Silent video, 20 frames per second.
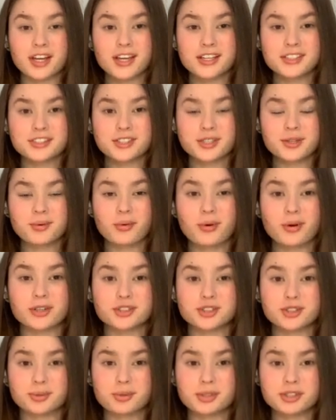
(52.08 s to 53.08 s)
JSU
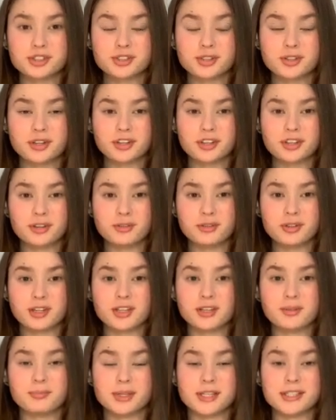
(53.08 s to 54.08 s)
or Jewish Student
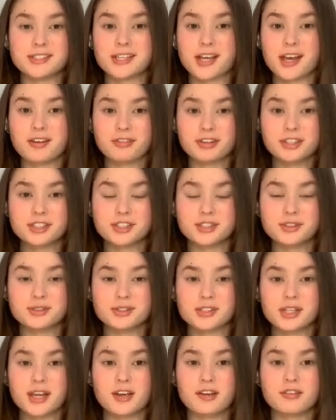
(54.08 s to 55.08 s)
Union meets every
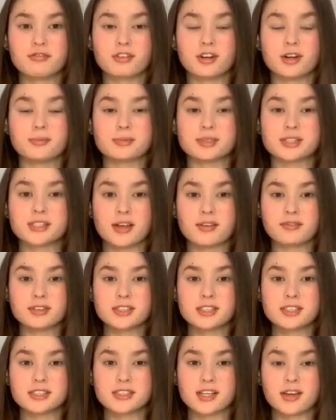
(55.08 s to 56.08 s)
Tuesday from
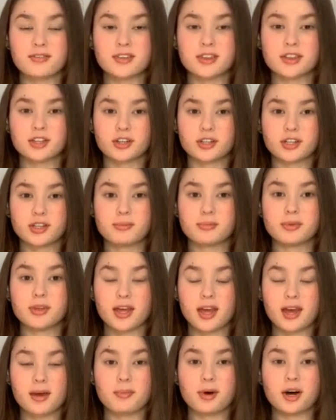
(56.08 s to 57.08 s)
7 to 7:30
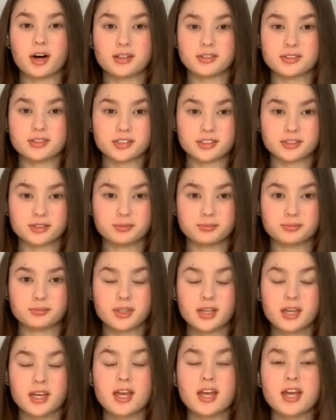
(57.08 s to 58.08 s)
p.m. on
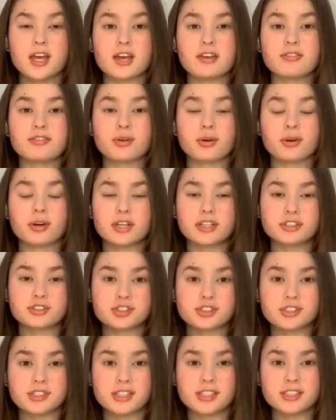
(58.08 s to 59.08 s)
Zoom. If you are
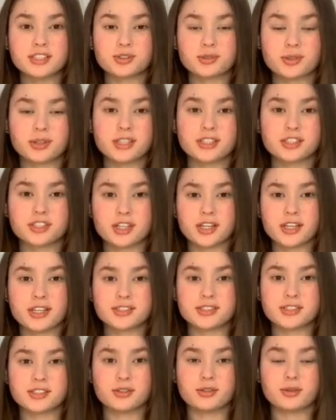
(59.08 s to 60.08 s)
interested in joining
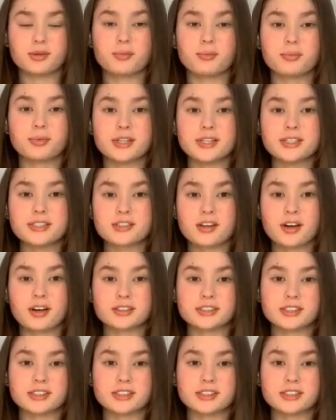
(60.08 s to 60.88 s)
JSU, please